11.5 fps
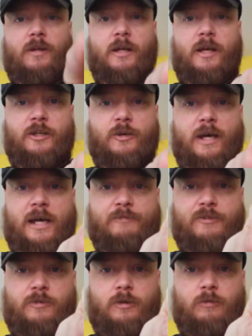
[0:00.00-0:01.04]
and you have
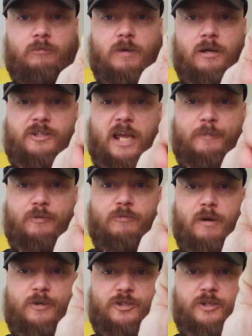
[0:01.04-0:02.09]
this little tapered
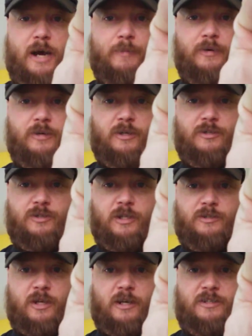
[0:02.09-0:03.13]
rubber stopper. You can see
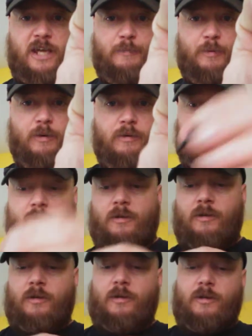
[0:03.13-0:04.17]
it's got a taper.
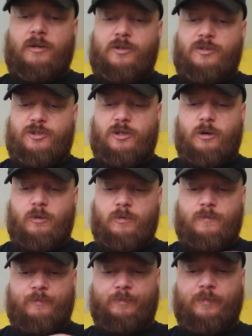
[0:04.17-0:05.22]
So